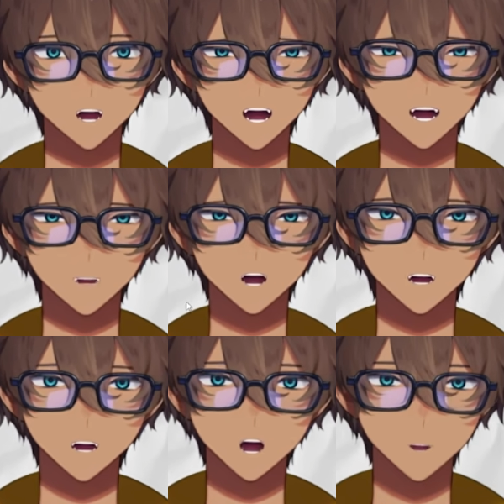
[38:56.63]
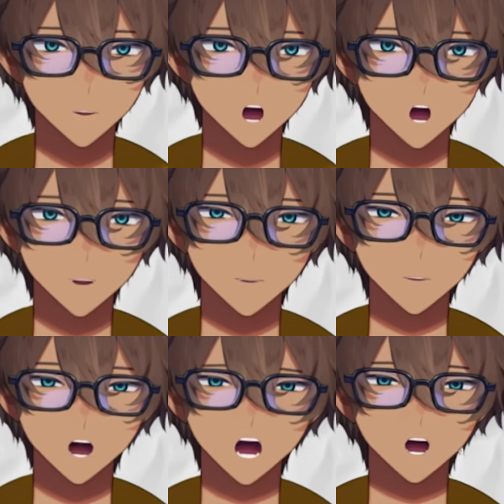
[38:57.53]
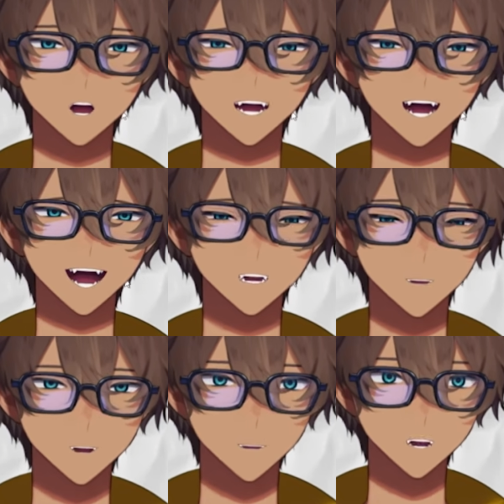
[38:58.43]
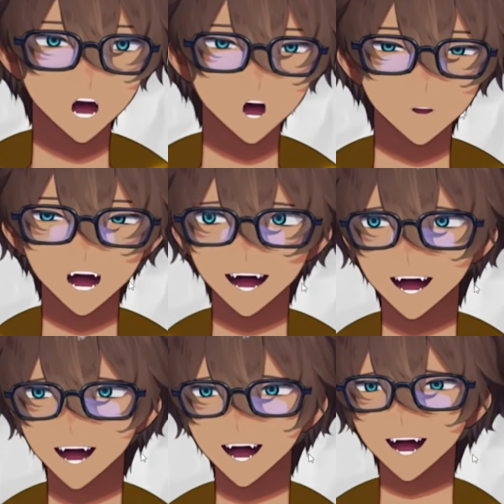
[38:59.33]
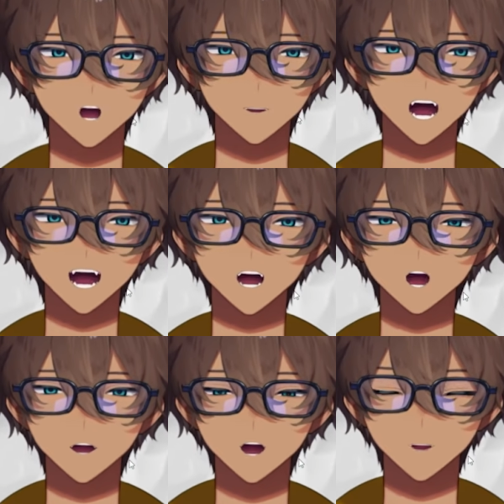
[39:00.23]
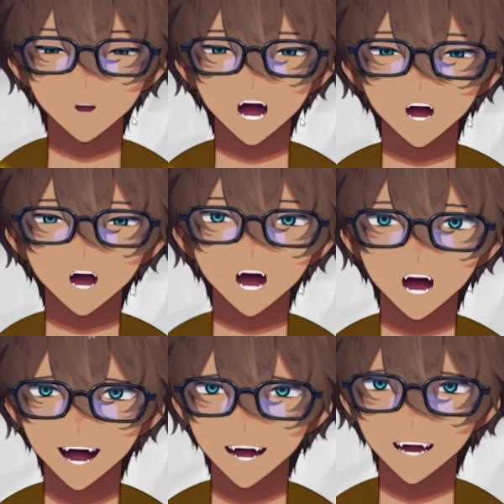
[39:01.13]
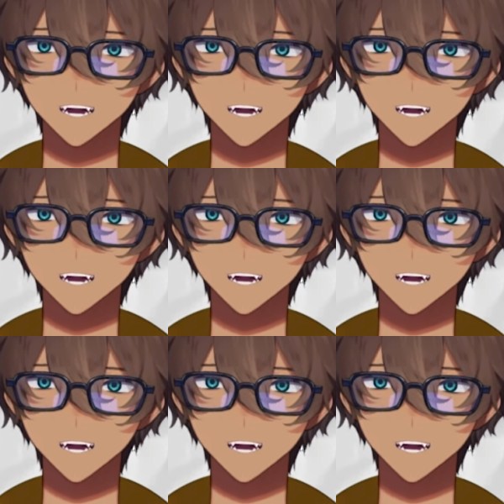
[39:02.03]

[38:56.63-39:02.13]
Wait. What if stab but far away? Mandatory fancy hat.